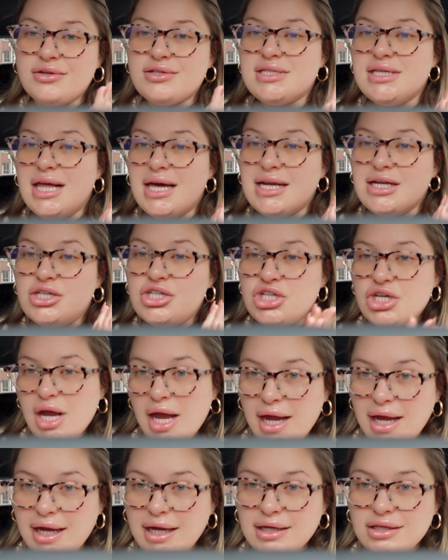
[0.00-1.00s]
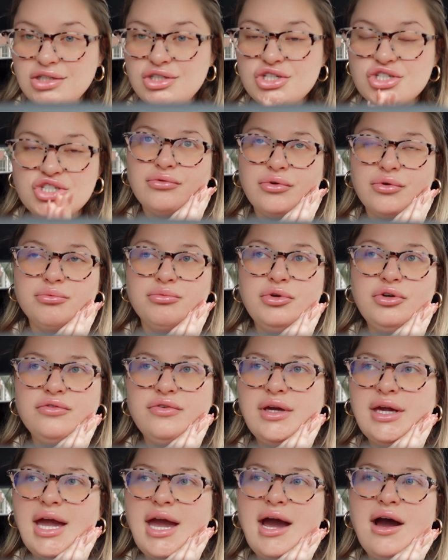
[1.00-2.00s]
There's a lot of change
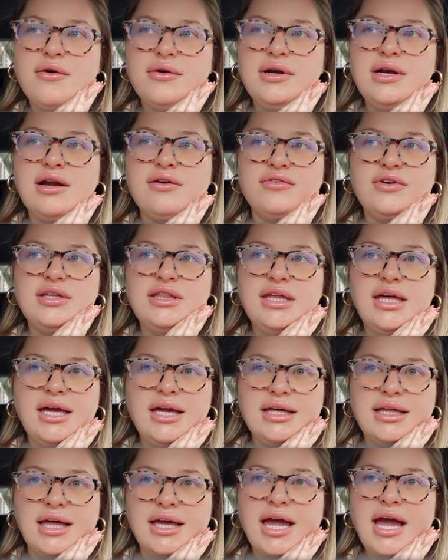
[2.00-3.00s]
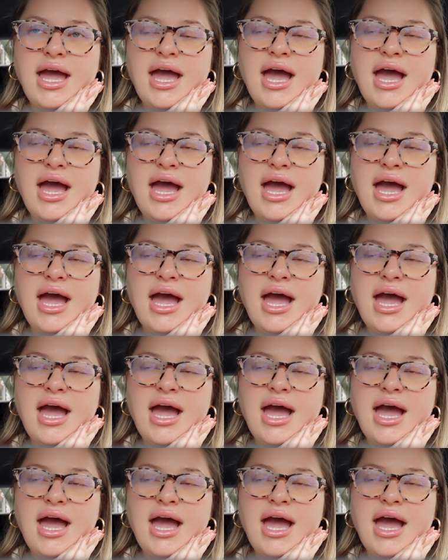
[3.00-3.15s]
moving out and everything. Like,